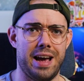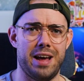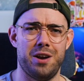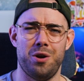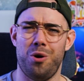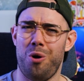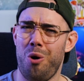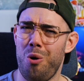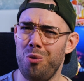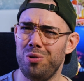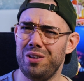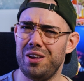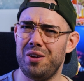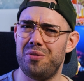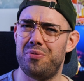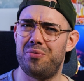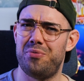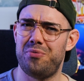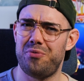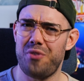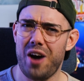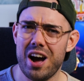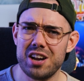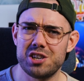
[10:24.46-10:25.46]
and holy
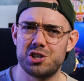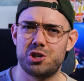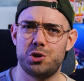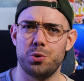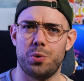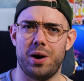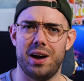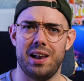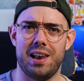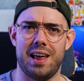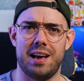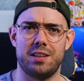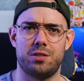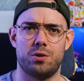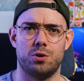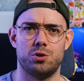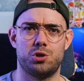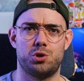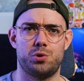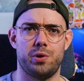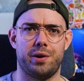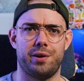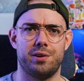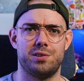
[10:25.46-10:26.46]
fudge do I like
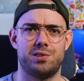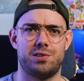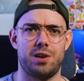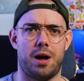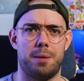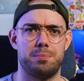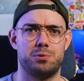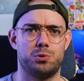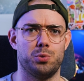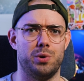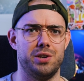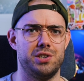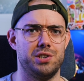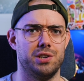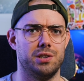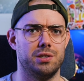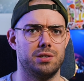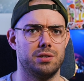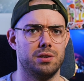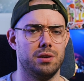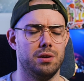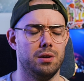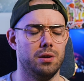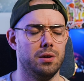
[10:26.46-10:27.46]
those trigger stop
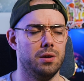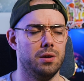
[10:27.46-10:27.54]
switches.